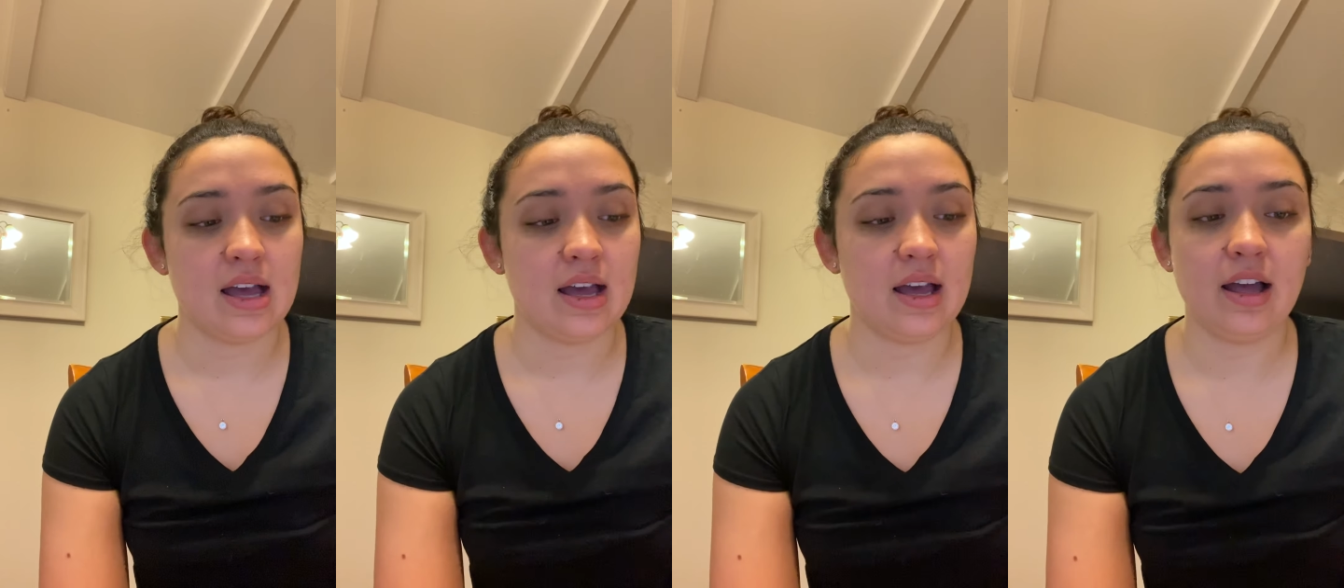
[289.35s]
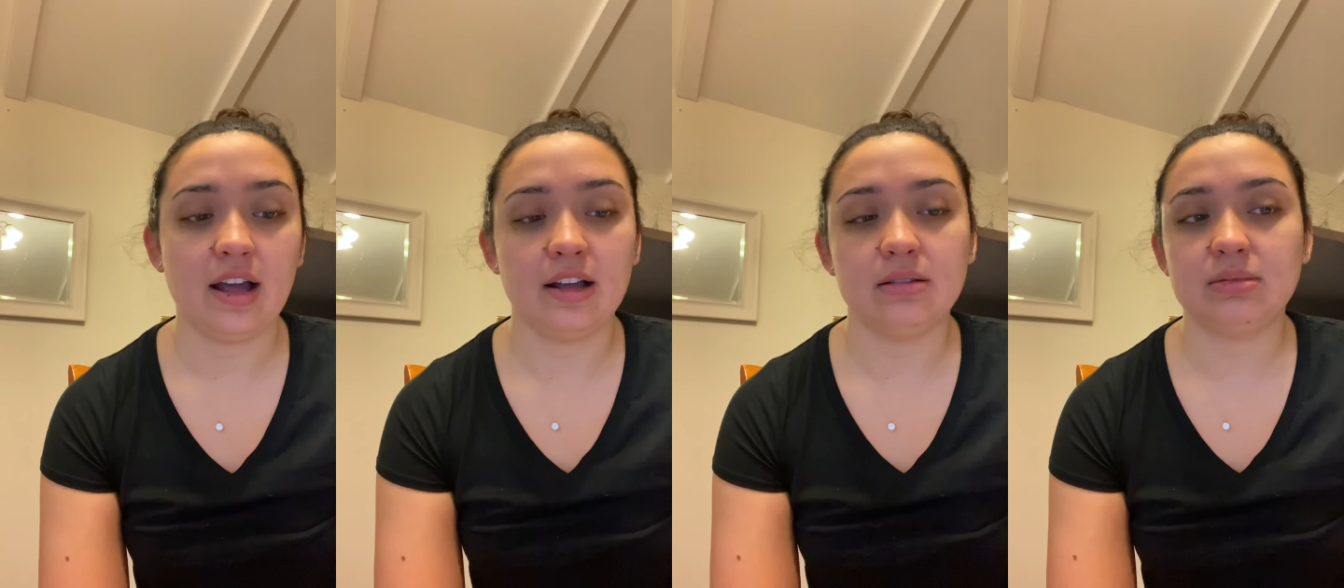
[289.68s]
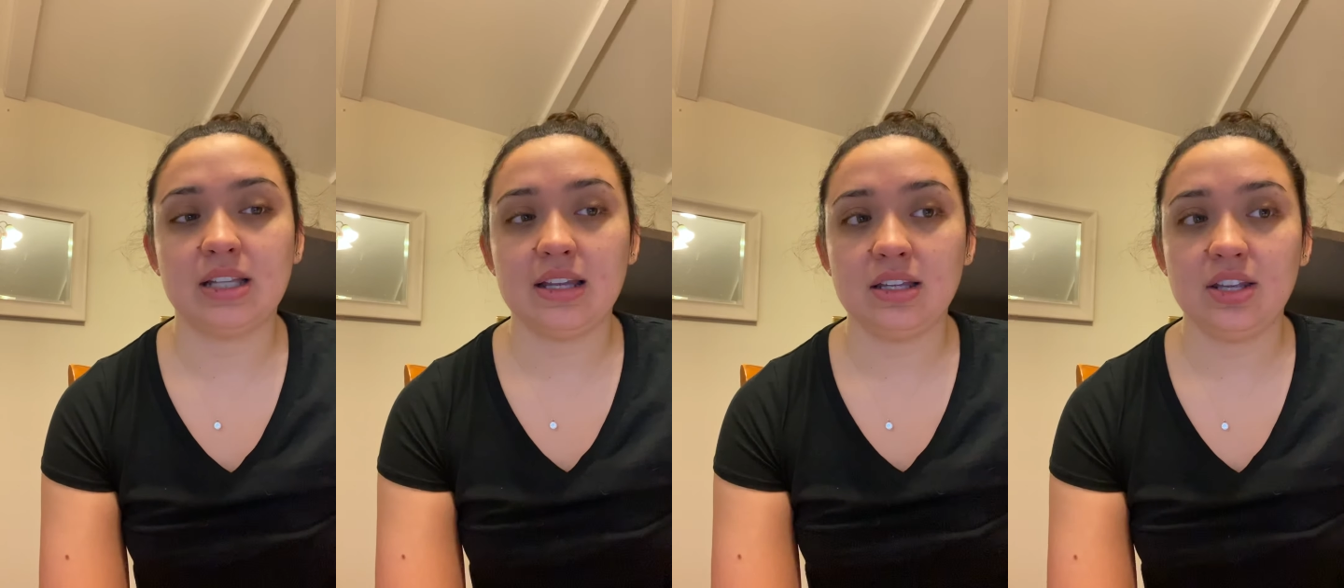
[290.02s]

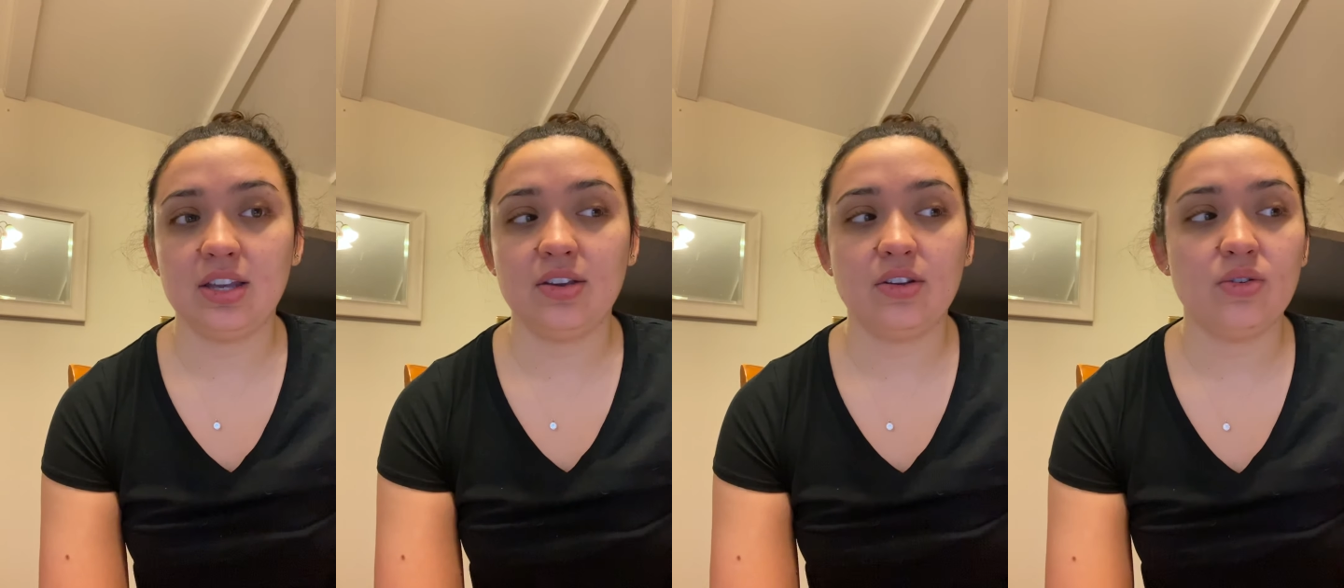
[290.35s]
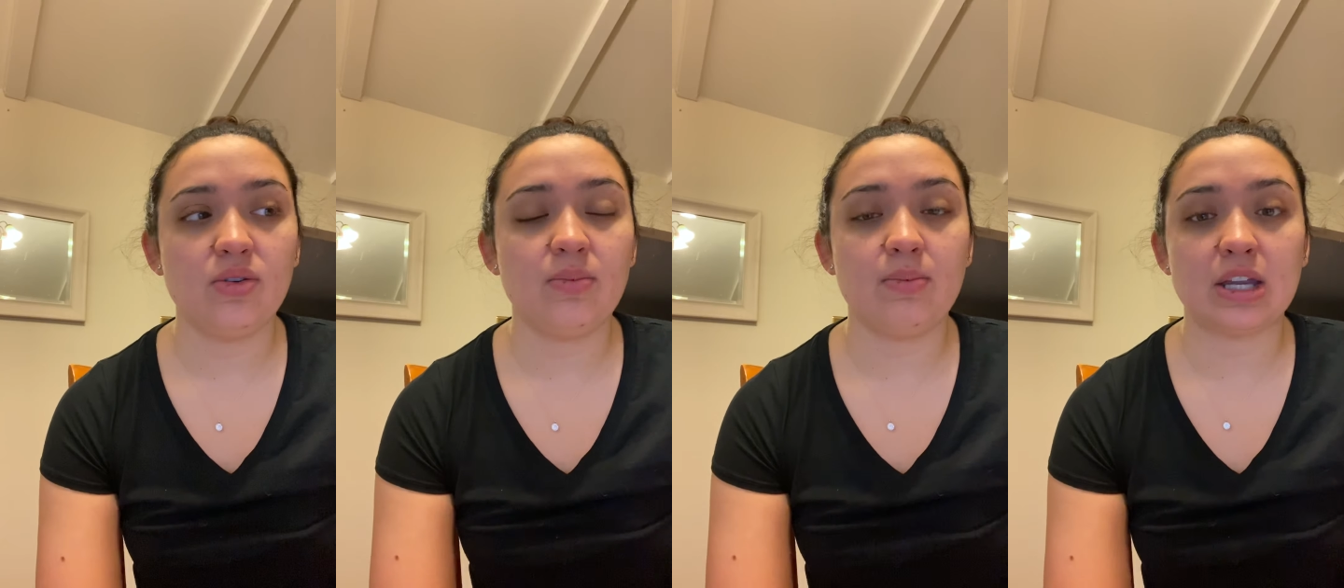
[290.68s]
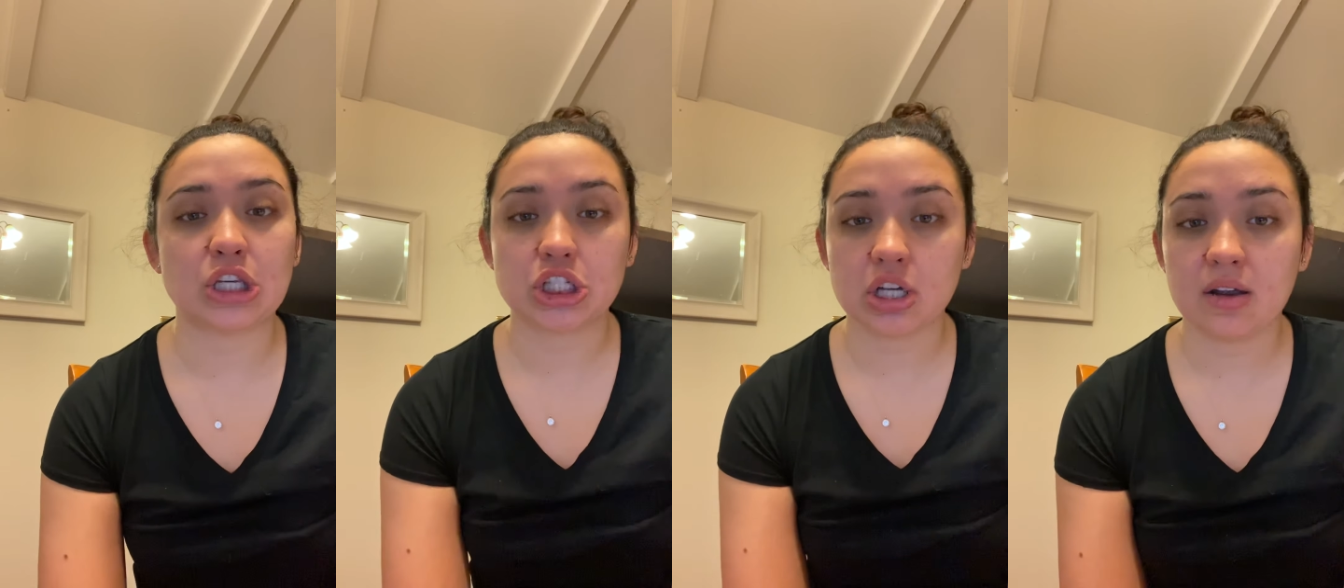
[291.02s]
Thank you. Make
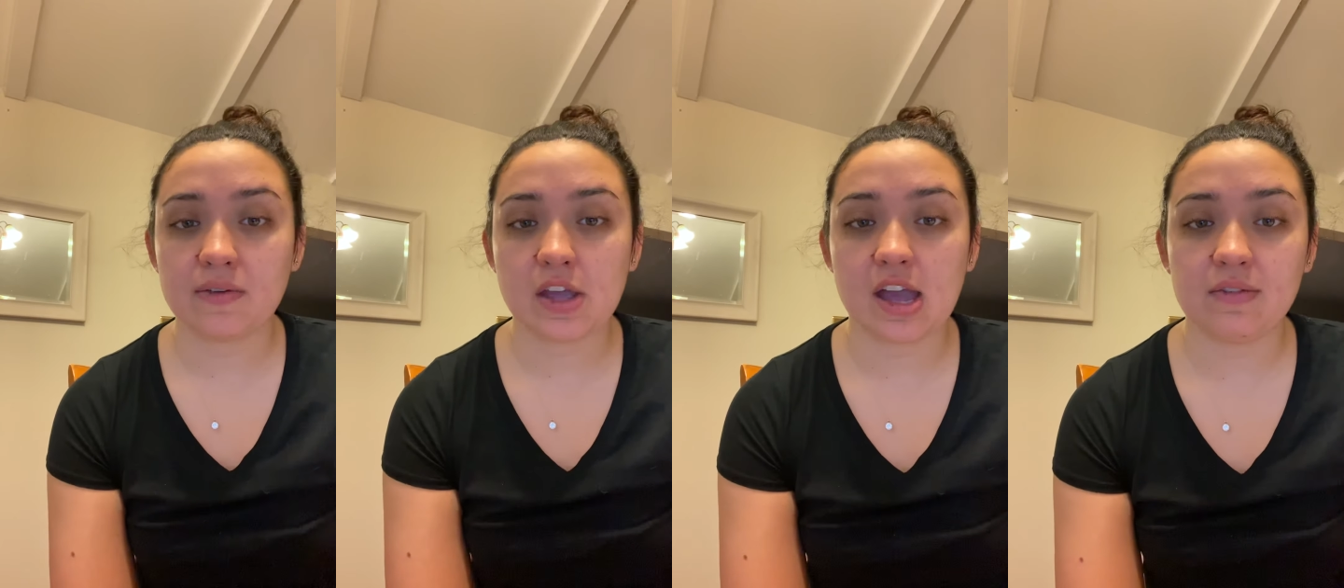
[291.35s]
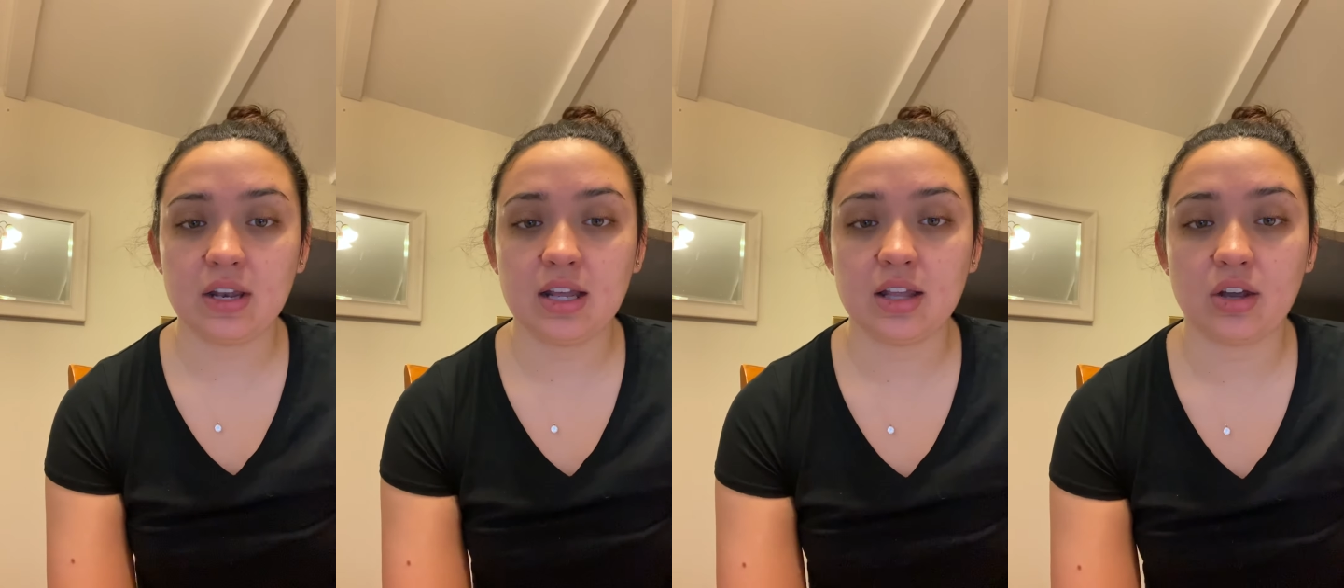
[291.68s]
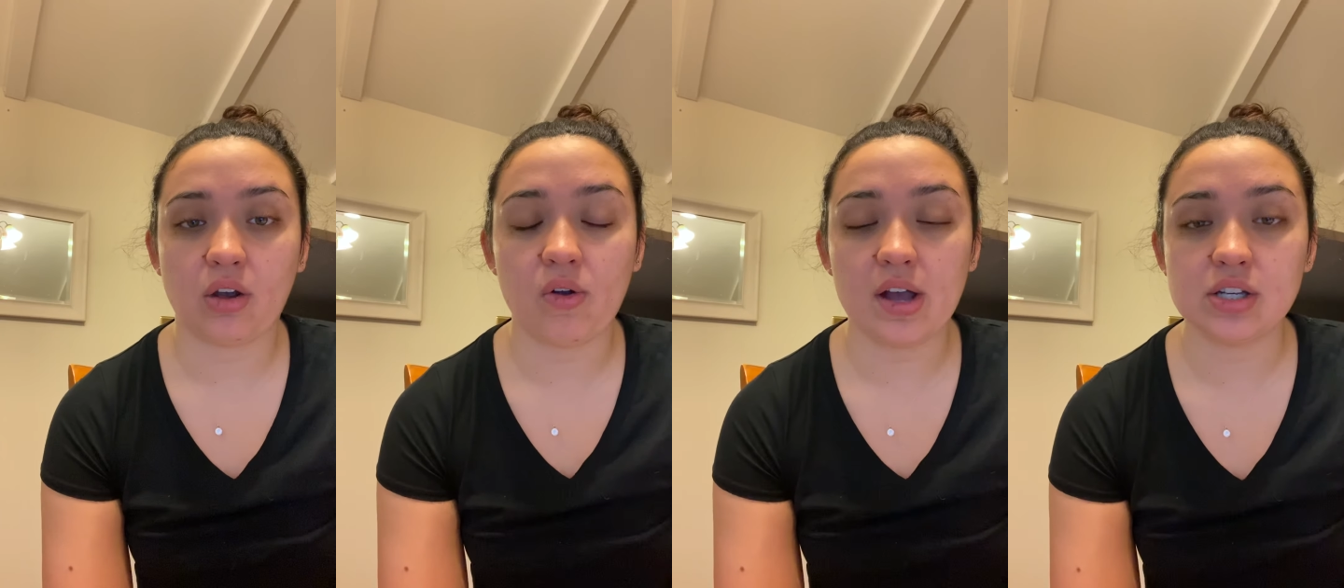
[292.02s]
sure if you have any other
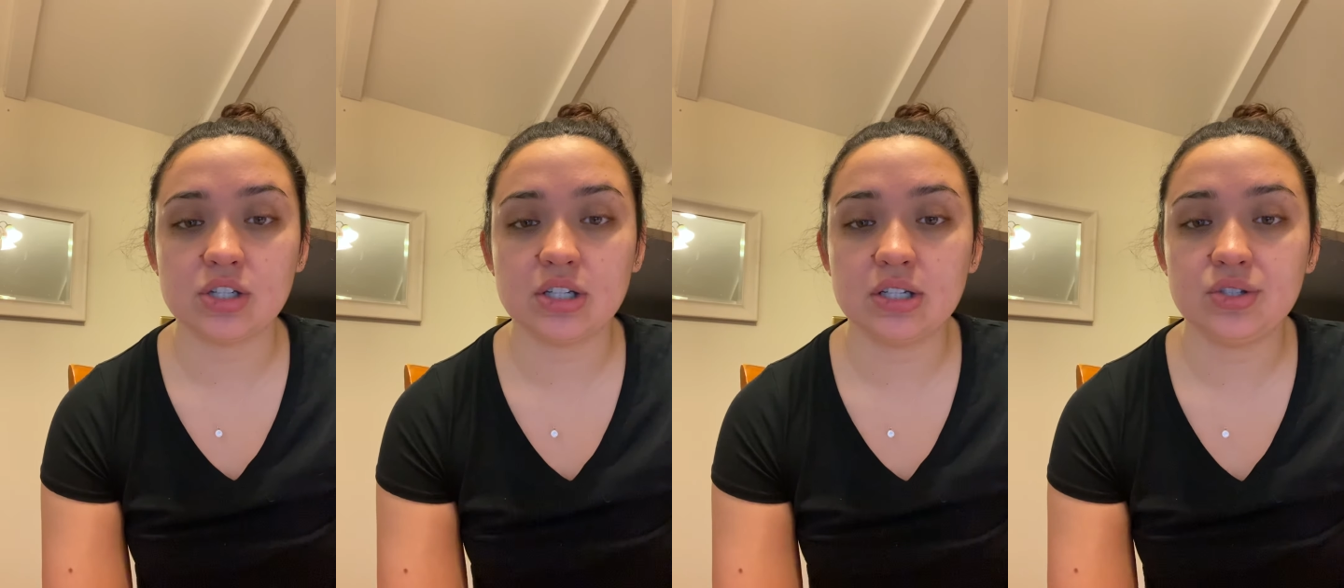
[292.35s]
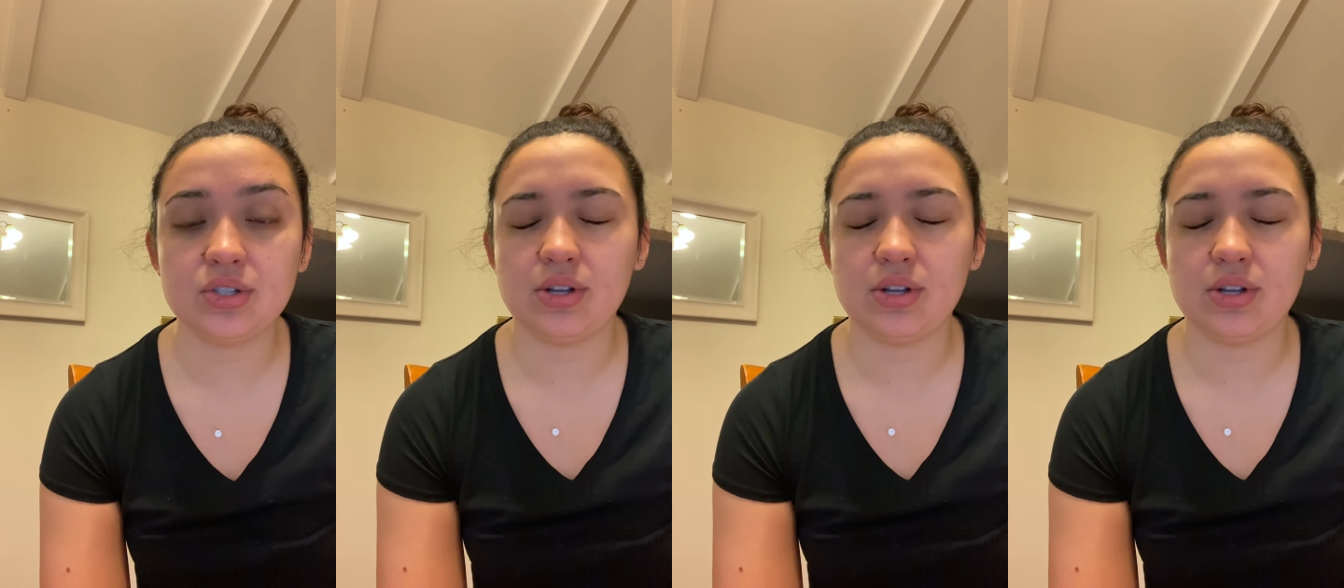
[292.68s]
questions,